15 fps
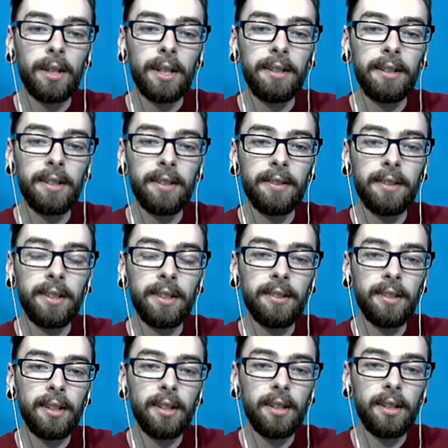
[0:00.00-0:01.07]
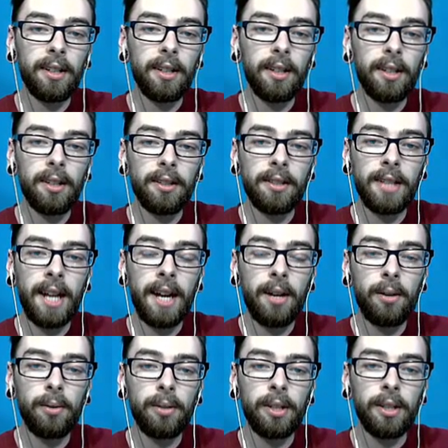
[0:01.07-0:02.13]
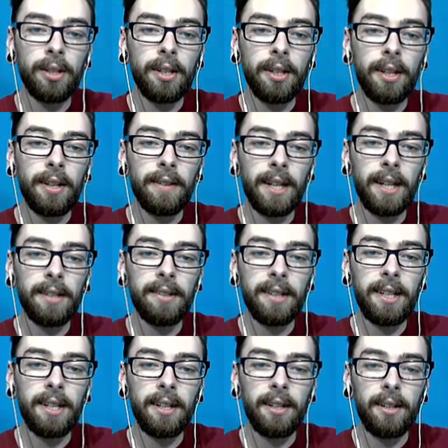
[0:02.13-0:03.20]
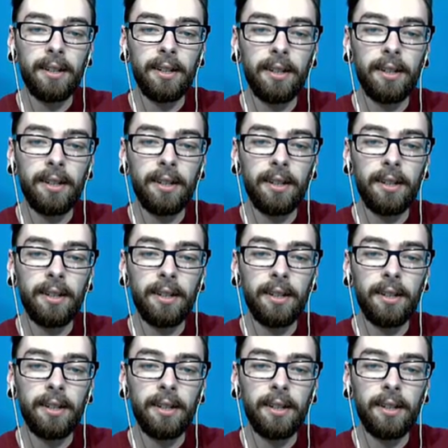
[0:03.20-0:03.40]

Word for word: Is it this uh, town that it's in?